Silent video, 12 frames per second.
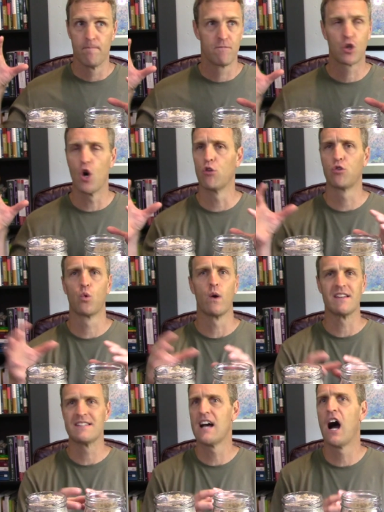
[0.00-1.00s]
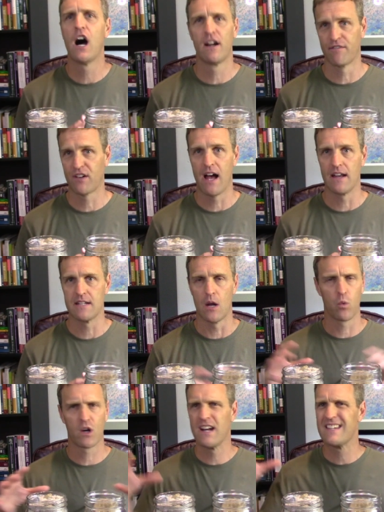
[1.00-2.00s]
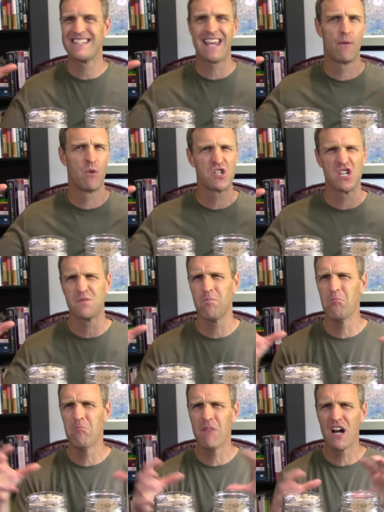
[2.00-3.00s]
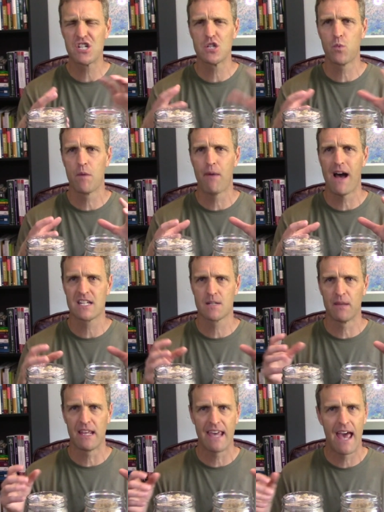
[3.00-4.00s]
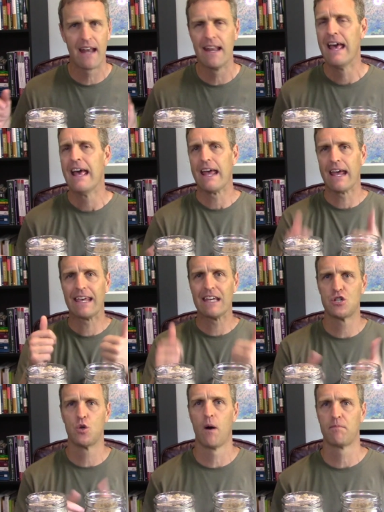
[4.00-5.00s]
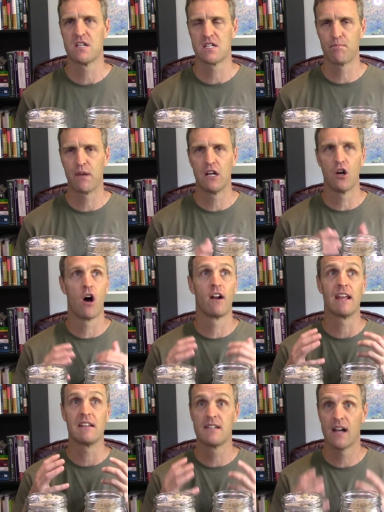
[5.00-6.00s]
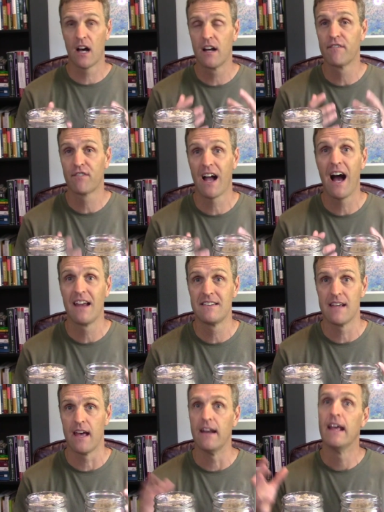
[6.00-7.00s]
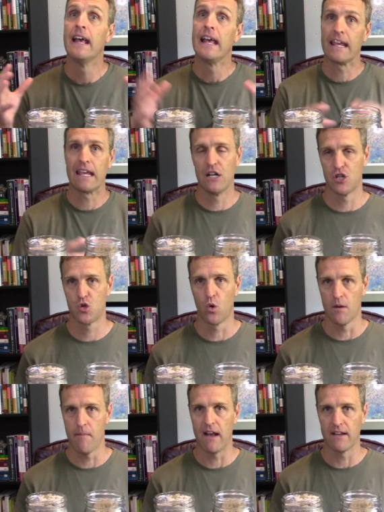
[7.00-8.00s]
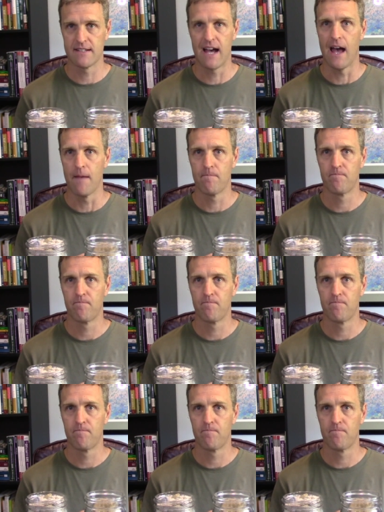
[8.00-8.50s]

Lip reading: go through a ton of content. We're going to sandwich as much as we possibly can and get you up to speed on a ton of content in a short amount of time.